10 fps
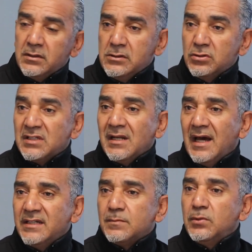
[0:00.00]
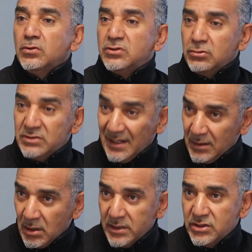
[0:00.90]
utilize Bluetooth
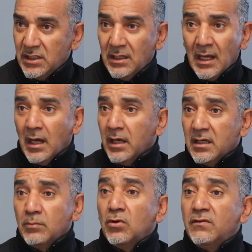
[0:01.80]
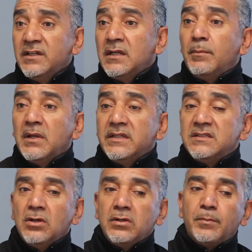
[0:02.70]
technology, removing the
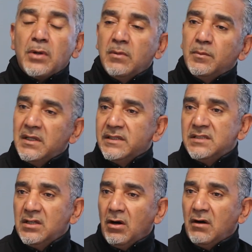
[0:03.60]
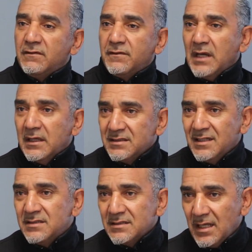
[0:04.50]
ability or the probability of
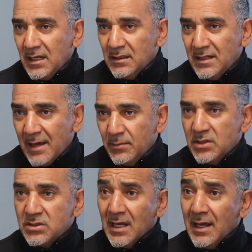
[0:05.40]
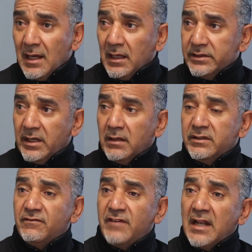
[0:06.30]
sensors getting damaged.
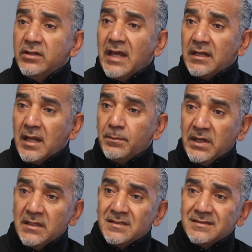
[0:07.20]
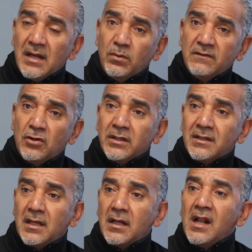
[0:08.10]
The value that brings is that we've got
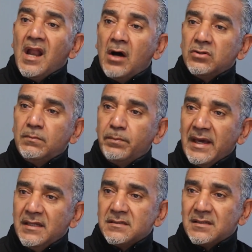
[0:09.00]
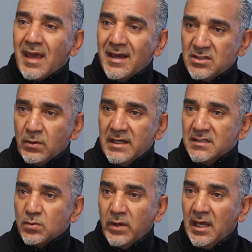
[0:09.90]
cloud-based
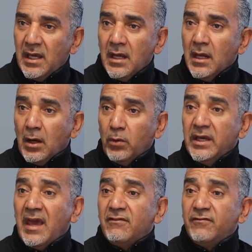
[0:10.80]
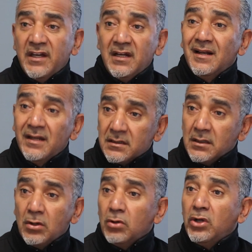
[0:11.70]
gateways where we have very
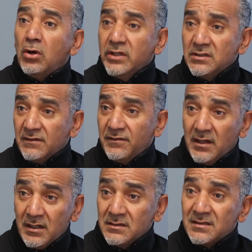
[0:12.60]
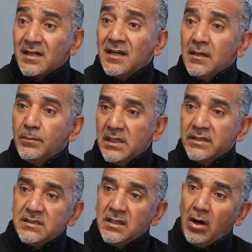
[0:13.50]
little or no interference.
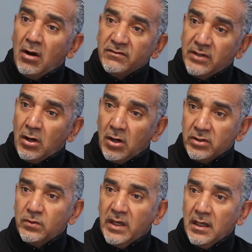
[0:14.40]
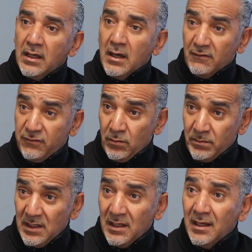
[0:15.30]
Credibility of the hardware, for
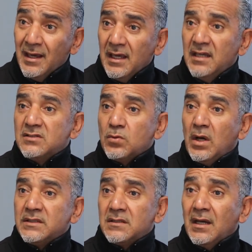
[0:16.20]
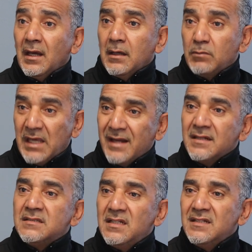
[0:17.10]
me, is what
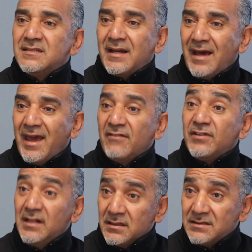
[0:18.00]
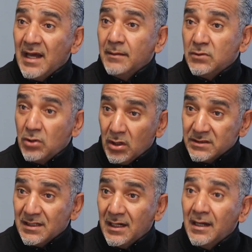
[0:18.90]
guarantees that I have real-time
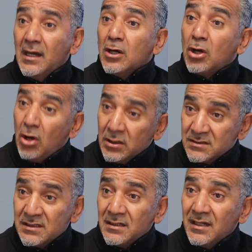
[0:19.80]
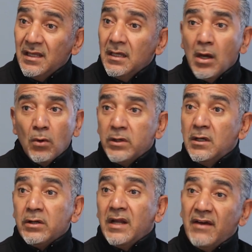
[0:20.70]
data constantly with
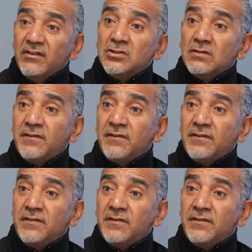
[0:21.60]
not having to